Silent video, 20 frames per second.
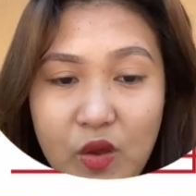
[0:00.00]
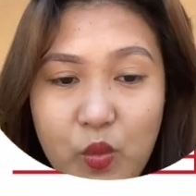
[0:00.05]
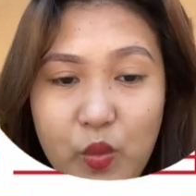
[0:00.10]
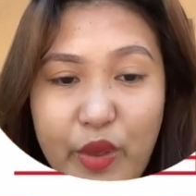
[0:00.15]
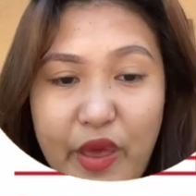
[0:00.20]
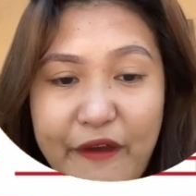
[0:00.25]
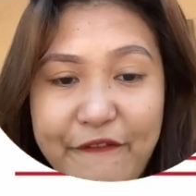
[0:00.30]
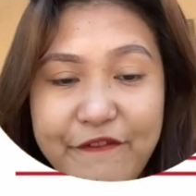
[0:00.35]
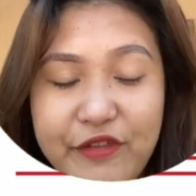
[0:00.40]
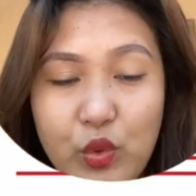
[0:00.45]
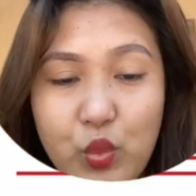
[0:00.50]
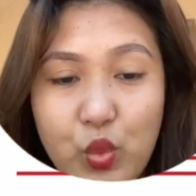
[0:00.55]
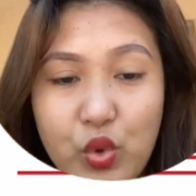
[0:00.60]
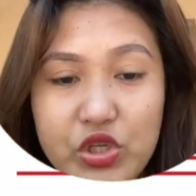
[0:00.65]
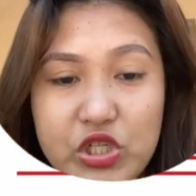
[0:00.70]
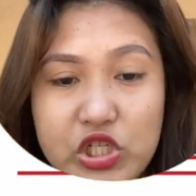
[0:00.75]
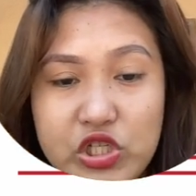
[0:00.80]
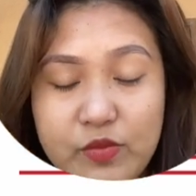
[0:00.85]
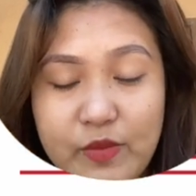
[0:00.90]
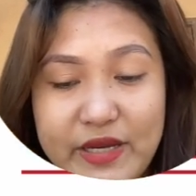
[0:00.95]
We have the
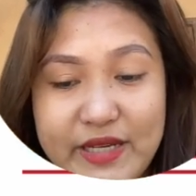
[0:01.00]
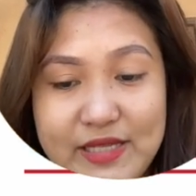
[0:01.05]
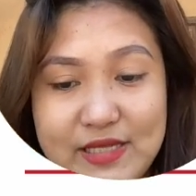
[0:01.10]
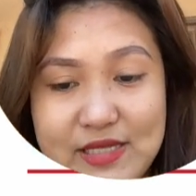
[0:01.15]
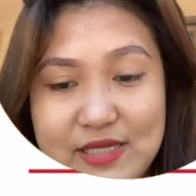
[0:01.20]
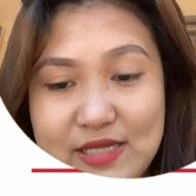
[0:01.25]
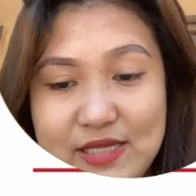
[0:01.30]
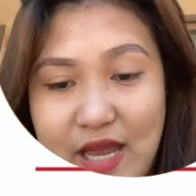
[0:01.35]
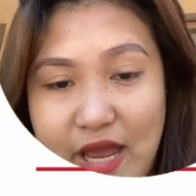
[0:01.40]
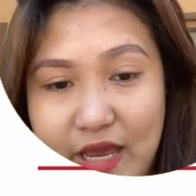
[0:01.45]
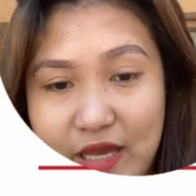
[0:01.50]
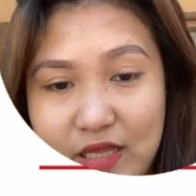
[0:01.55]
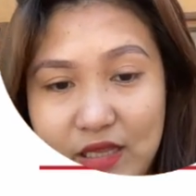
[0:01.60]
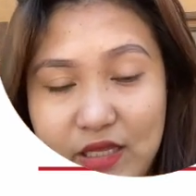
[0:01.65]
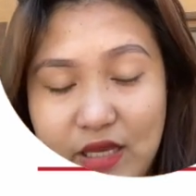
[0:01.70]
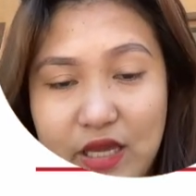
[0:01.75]
watchman style,